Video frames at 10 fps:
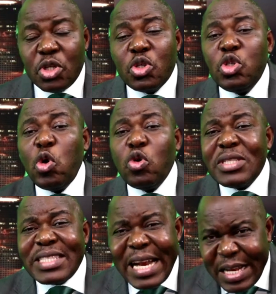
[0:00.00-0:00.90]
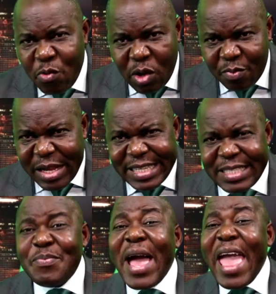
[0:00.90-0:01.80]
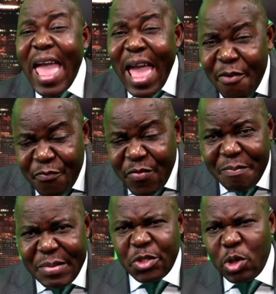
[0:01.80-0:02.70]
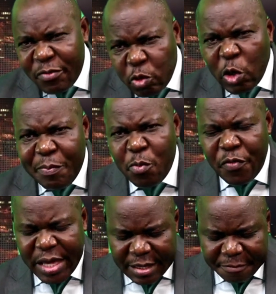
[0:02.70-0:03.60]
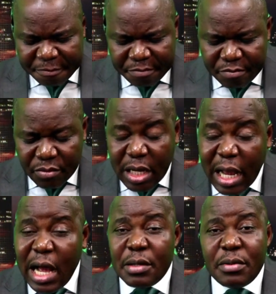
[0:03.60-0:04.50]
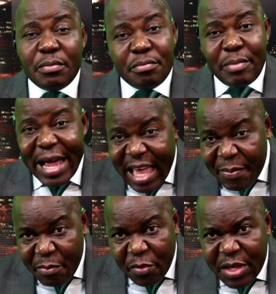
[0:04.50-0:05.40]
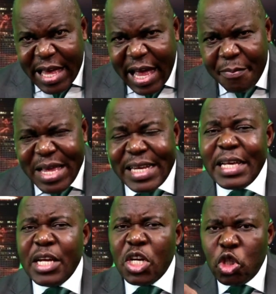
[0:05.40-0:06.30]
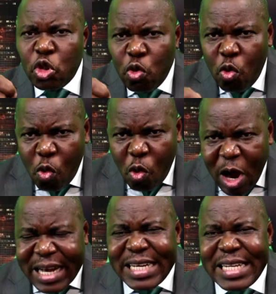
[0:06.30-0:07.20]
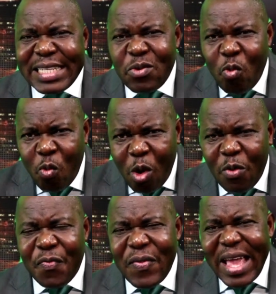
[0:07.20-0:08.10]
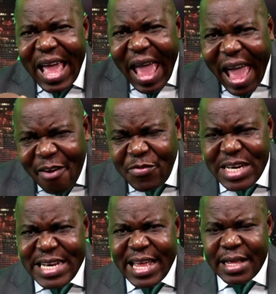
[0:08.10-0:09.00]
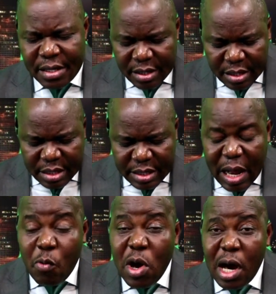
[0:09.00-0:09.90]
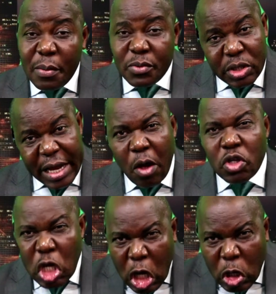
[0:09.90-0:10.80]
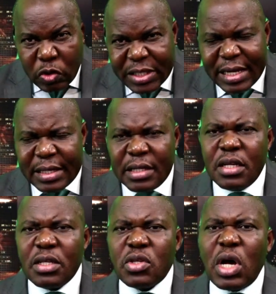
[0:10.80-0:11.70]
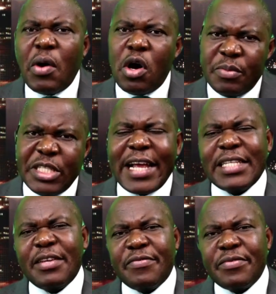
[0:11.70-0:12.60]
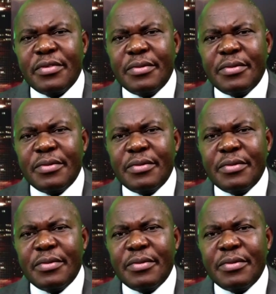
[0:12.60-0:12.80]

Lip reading: Don't stand in one place. By every means, you have to keep moving. And by keeping moving here, I mean do at least one thing every day that will help to take us closer to our objective.